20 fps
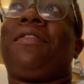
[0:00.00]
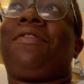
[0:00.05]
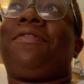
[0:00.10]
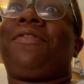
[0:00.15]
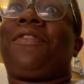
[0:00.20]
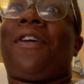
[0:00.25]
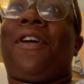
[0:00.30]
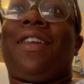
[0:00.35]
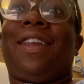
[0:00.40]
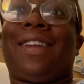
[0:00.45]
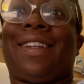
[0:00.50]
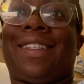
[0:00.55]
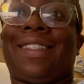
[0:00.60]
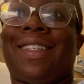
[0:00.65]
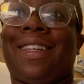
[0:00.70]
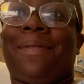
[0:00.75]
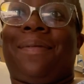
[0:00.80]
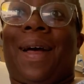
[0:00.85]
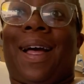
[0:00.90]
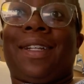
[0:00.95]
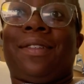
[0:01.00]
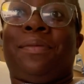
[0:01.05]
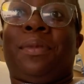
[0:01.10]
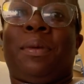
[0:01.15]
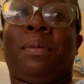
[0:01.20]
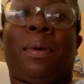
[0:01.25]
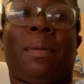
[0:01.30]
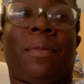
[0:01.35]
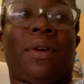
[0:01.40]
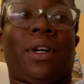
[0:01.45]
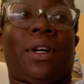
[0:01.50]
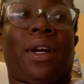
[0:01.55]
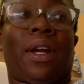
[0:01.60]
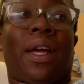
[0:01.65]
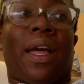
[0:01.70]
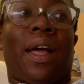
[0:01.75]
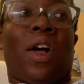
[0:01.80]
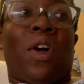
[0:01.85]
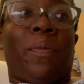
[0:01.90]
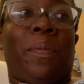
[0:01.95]
falling asleep. I remember
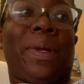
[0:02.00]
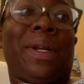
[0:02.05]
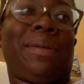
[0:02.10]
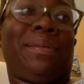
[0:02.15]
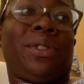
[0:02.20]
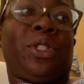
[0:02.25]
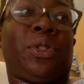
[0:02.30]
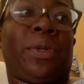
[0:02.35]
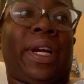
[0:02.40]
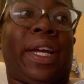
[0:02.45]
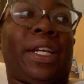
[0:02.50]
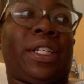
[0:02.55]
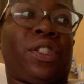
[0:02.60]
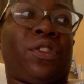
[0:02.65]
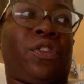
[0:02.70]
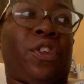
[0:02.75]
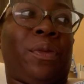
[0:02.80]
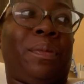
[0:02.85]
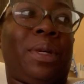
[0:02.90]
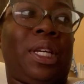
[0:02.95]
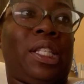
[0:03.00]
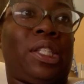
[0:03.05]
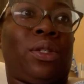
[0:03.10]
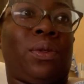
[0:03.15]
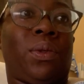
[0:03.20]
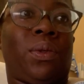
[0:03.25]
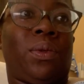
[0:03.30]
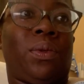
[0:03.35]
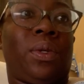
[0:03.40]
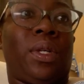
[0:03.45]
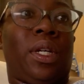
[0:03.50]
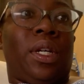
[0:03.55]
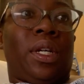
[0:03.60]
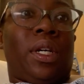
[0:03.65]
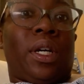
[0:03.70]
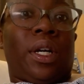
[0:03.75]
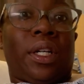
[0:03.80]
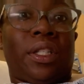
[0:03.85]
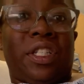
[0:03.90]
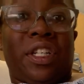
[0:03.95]
helping them transfer me to
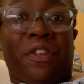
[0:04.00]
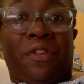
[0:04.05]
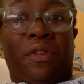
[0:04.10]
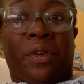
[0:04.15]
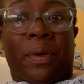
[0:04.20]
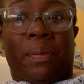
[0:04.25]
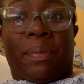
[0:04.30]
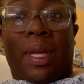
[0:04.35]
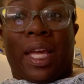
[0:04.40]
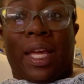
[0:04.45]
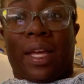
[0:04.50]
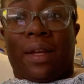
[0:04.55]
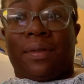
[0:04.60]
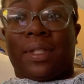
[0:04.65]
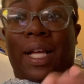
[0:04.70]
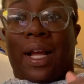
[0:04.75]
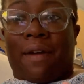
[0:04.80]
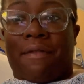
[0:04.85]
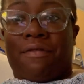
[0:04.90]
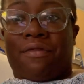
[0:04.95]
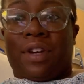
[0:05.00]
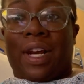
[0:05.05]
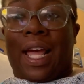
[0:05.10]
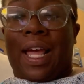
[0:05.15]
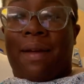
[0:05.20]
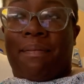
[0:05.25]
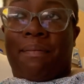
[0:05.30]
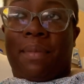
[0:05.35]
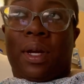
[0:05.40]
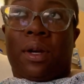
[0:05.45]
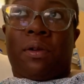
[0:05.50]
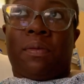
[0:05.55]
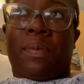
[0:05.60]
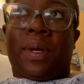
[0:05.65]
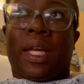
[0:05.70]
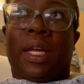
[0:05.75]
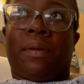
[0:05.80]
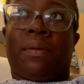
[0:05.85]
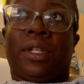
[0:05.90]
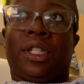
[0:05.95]
a different bed. It was like a flat metal
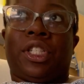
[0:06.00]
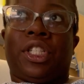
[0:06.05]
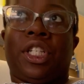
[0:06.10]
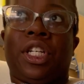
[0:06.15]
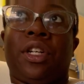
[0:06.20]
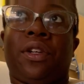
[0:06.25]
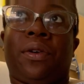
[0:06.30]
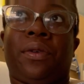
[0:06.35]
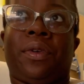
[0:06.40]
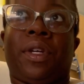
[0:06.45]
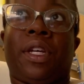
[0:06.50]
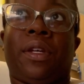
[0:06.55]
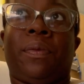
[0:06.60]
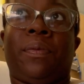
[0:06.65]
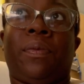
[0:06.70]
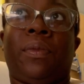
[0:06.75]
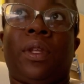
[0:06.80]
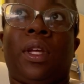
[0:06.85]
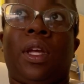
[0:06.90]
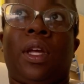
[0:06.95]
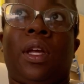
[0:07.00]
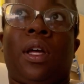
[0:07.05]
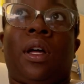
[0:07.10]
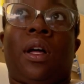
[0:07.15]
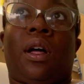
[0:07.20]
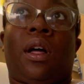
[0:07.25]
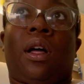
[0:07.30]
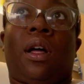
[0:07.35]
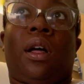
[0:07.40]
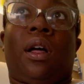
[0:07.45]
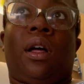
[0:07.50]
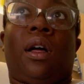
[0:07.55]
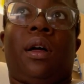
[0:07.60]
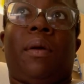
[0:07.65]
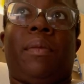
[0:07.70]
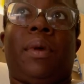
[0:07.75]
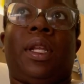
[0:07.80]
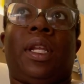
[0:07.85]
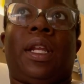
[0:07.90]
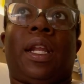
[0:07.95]
bed with a sheet on it.
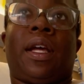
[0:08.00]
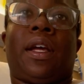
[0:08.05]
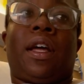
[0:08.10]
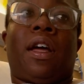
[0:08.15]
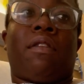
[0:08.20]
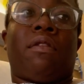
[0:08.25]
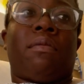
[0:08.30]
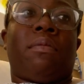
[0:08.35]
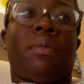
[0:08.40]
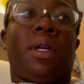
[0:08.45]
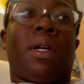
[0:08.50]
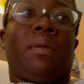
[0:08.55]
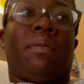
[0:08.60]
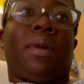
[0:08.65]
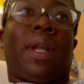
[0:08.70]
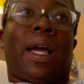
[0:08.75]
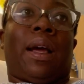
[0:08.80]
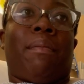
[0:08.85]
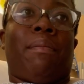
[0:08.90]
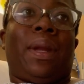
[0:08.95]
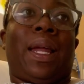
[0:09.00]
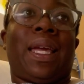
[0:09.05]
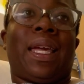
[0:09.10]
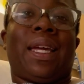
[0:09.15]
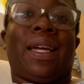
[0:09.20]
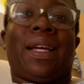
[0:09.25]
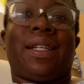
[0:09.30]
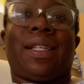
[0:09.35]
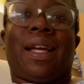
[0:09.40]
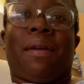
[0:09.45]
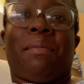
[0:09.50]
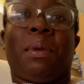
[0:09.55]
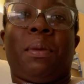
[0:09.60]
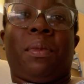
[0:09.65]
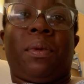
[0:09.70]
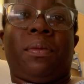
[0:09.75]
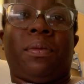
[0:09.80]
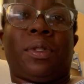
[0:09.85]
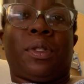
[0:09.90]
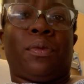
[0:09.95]
And then they covered me up with like a blanket, because I
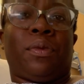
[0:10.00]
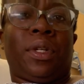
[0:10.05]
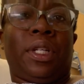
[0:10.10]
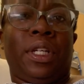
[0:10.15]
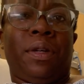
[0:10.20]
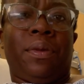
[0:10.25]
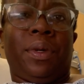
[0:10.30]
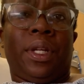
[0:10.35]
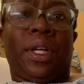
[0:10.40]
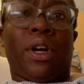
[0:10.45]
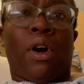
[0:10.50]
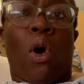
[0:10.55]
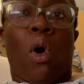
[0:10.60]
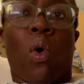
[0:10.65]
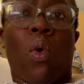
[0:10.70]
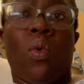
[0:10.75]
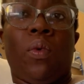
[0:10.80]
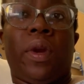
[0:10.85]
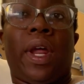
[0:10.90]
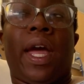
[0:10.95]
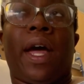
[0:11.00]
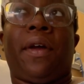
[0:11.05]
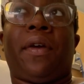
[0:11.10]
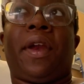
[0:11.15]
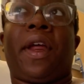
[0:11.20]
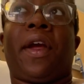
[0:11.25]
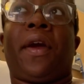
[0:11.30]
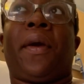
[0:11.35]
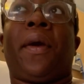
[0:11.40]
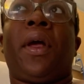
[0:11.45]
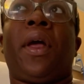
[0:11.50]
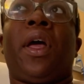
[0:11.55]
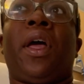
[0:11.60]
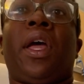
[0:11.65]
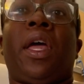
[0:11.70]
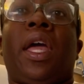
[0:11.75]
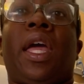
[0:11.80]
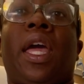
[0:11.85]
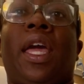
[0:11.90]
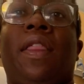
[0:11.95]
remember it was really, really cold down there.
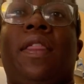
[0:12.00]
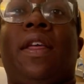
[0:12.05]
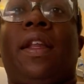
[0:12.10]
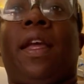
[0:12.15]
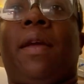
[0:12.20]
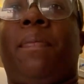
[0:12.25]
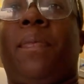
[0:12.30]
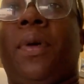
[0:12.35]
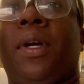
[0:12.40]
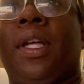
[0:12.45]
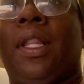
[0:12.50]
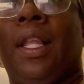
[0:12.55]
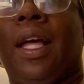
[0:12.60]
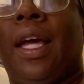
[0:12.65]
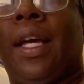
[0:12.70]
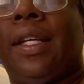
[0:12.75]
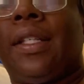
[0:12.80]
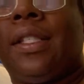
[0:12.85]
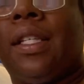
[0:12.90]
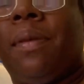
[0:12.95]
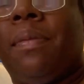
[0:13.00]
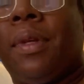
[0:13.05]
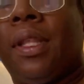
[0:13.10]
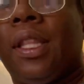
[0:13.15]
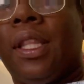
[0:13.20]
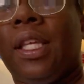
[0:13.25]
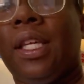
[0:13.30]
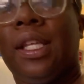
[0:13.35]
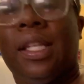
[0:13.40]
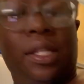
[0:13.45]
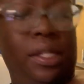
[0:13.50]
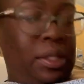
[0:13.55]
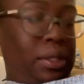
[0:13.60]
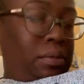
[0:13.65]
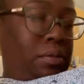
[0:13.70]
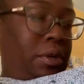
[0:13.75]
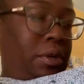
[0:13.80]
And then they put like some of these,